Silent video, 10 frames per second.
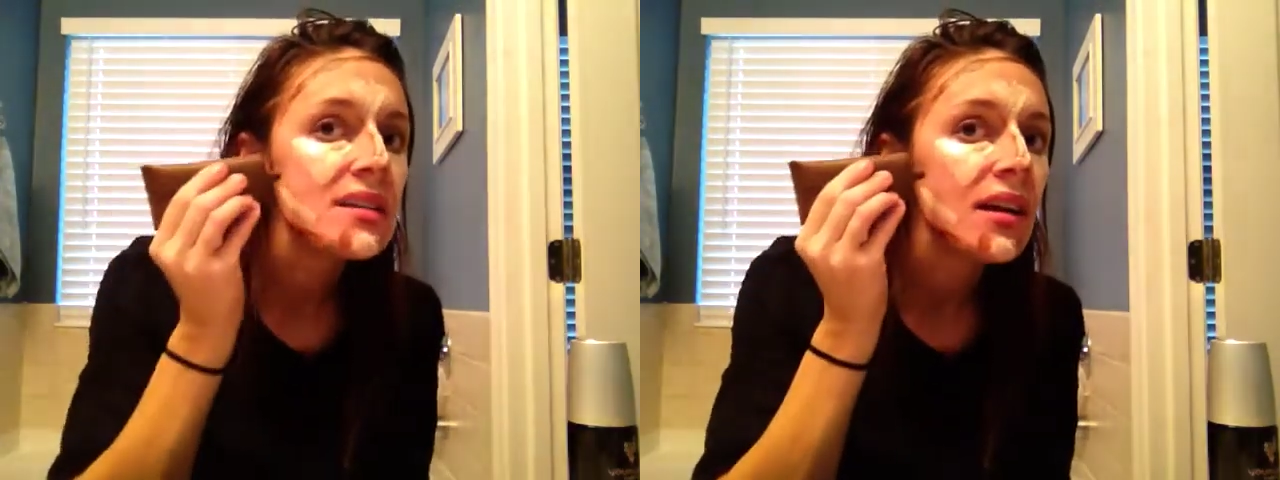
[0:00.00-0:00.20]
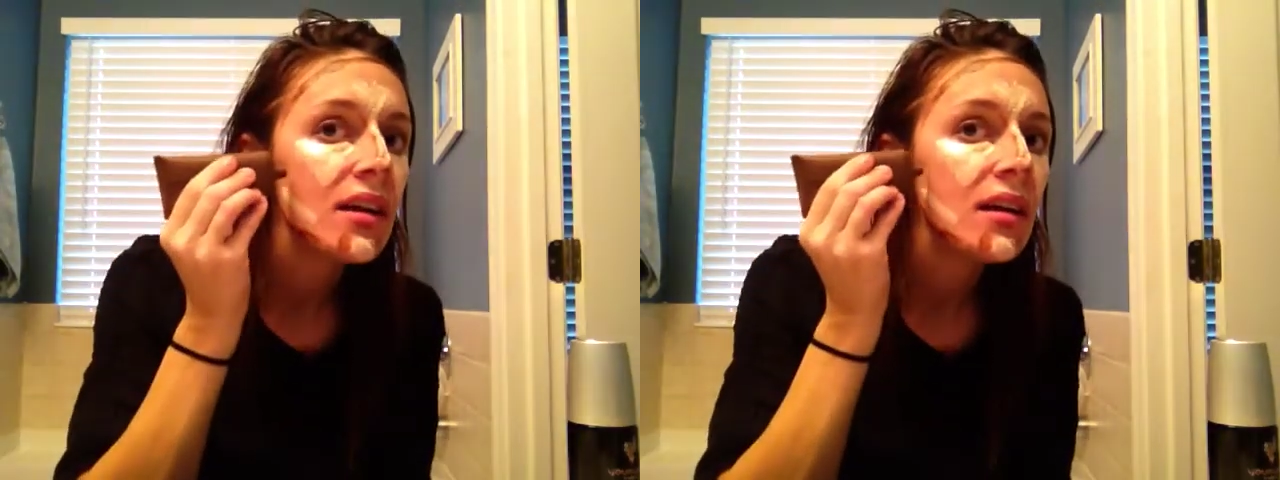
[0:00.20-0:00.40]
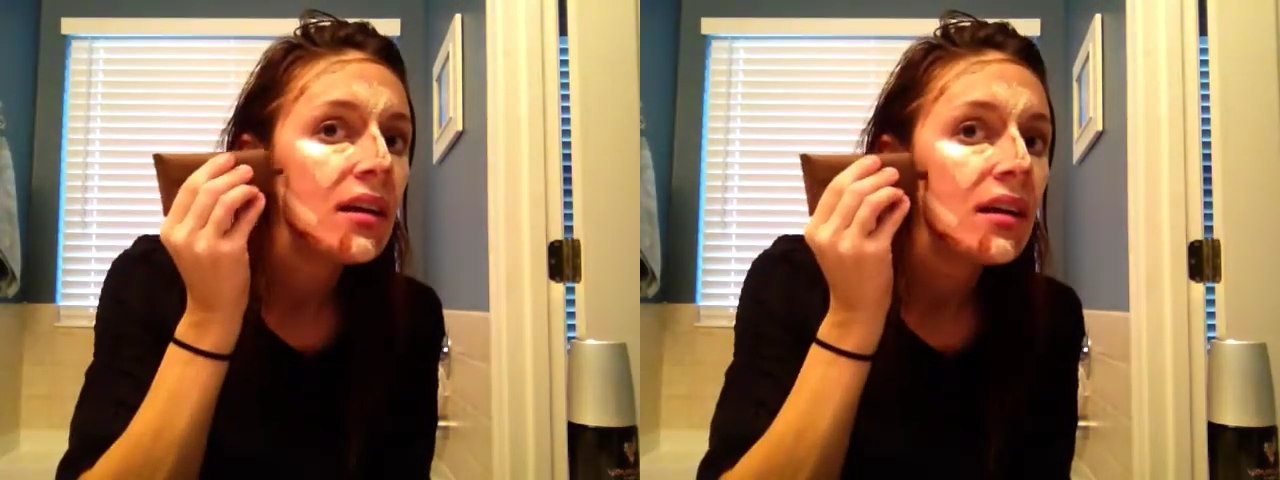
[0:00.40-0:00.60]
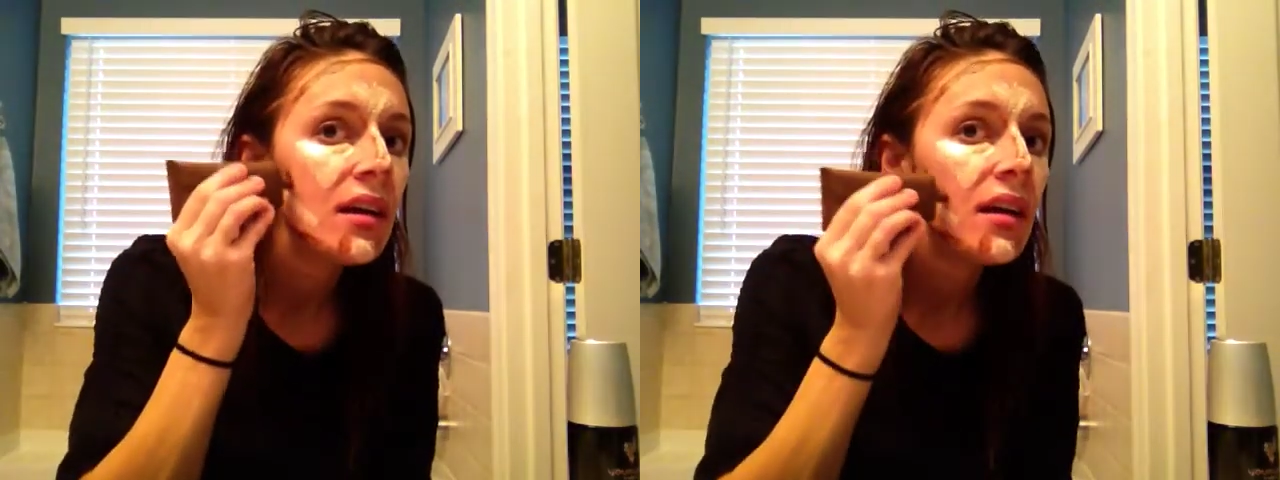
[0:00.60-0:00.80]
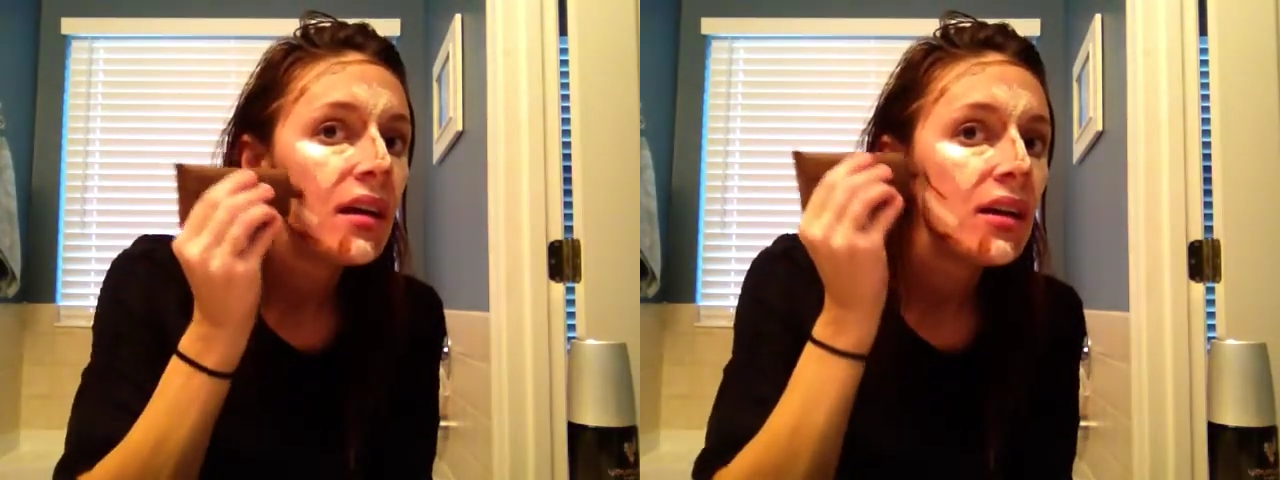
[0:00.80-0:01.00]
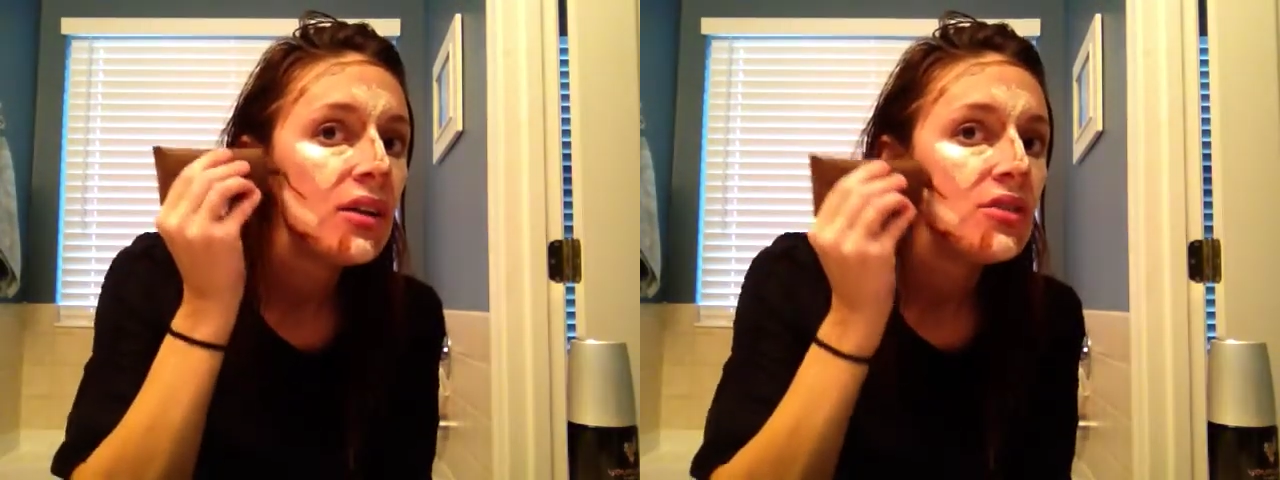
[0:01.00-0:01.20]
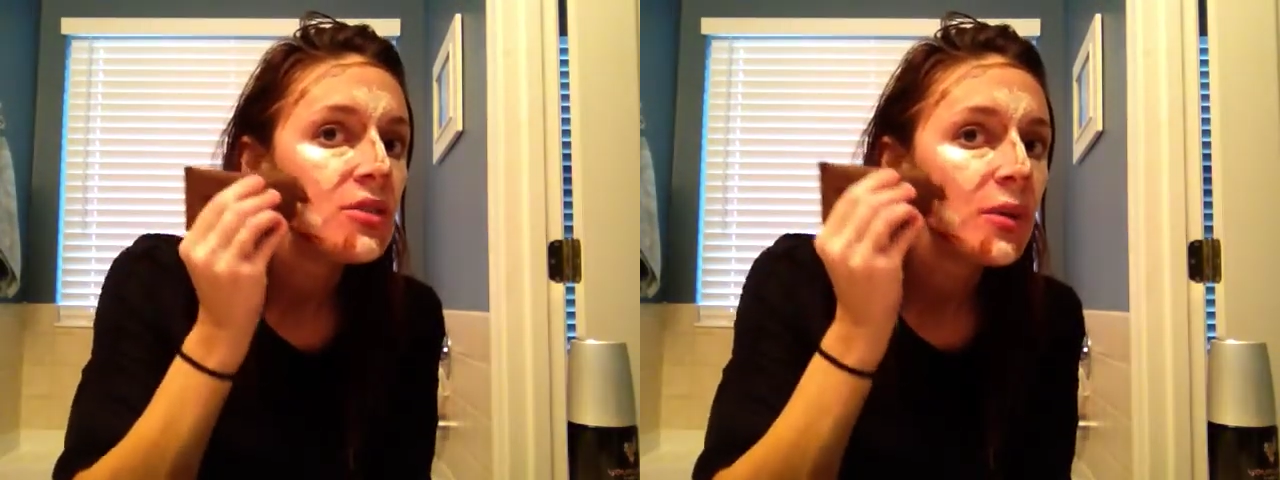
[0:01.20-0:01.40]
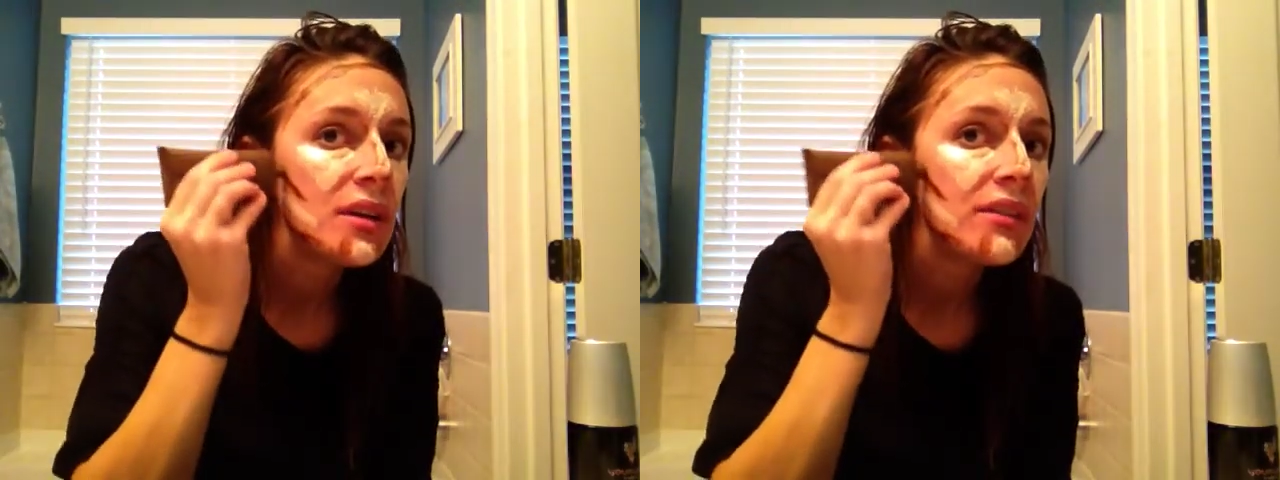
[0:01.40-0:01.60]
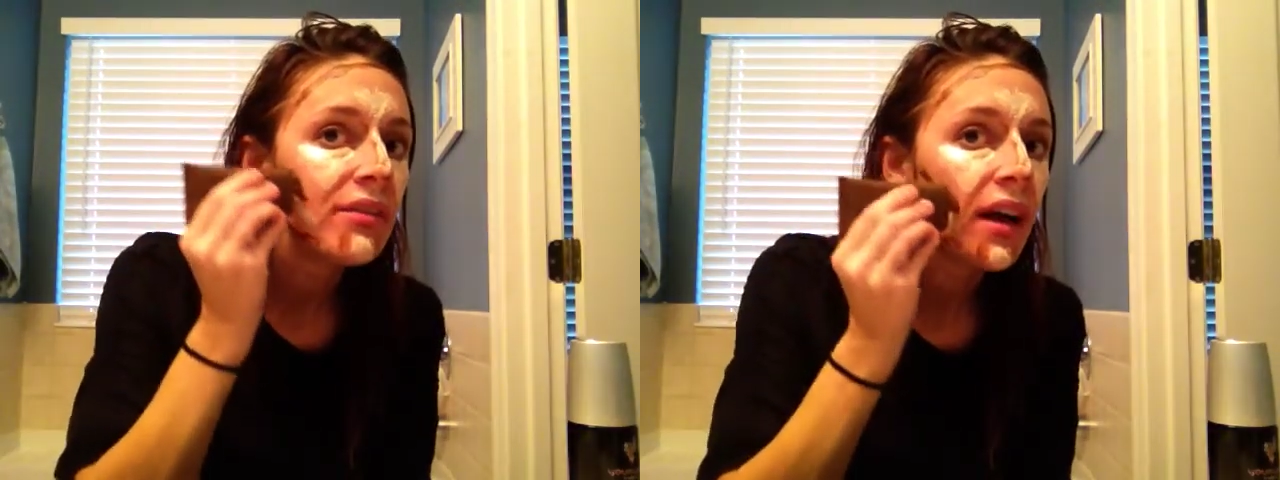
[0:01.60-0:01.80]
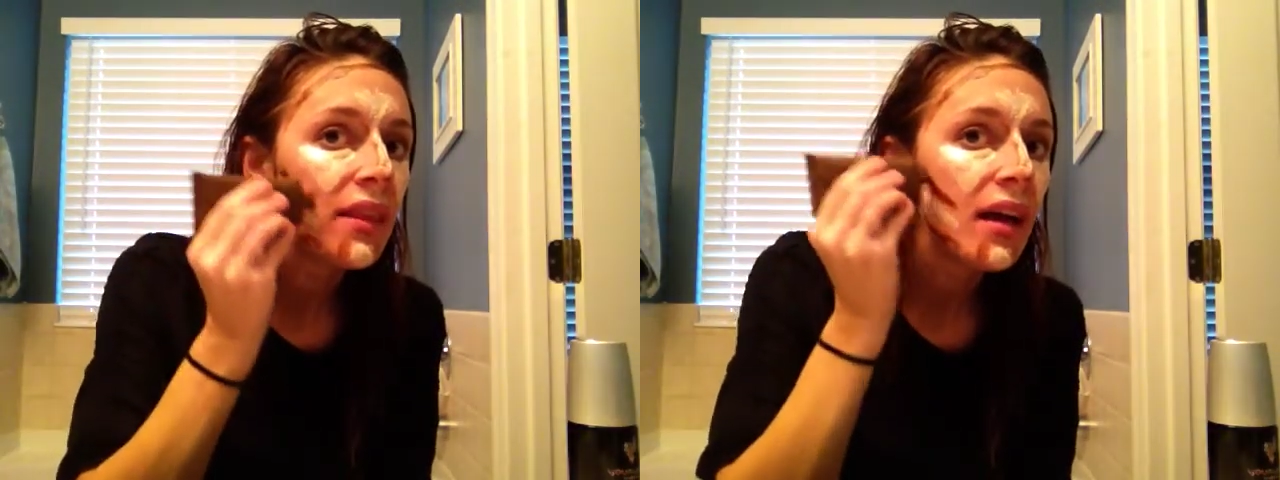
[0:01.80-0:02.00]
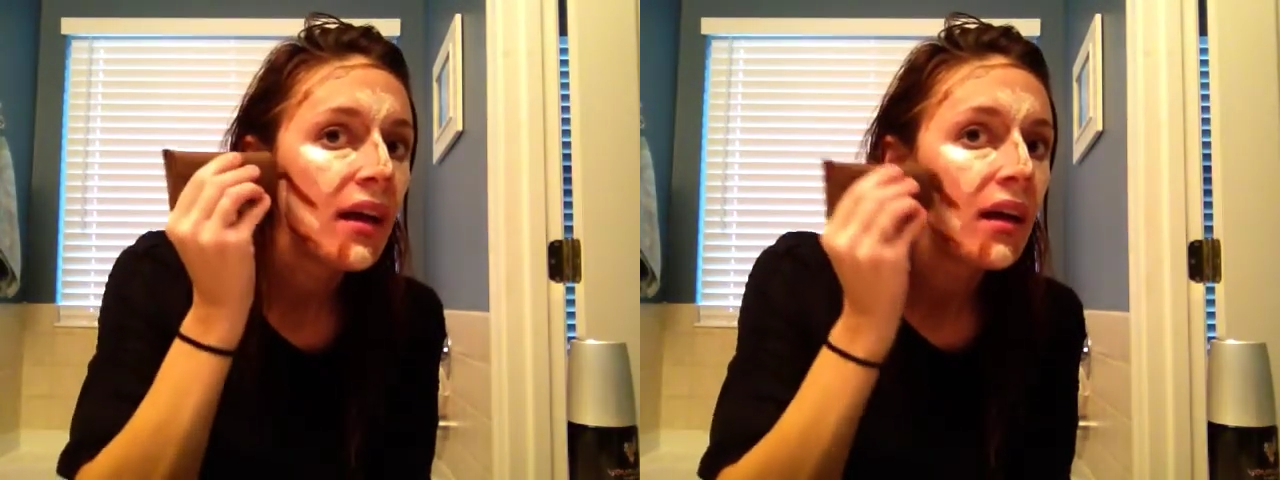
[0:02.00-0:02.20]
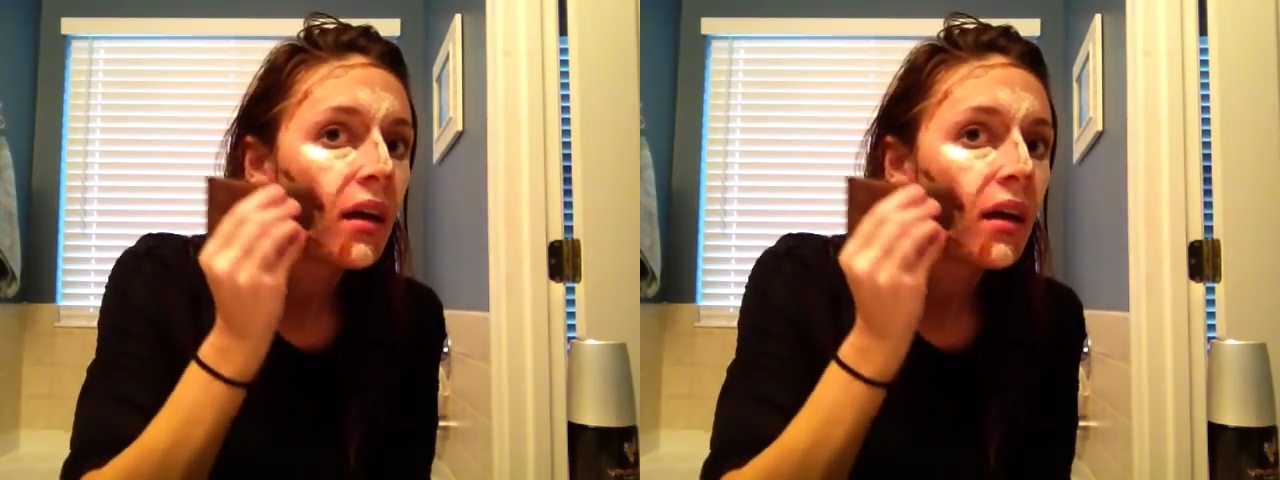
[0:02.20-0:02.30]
there? You just want to define that.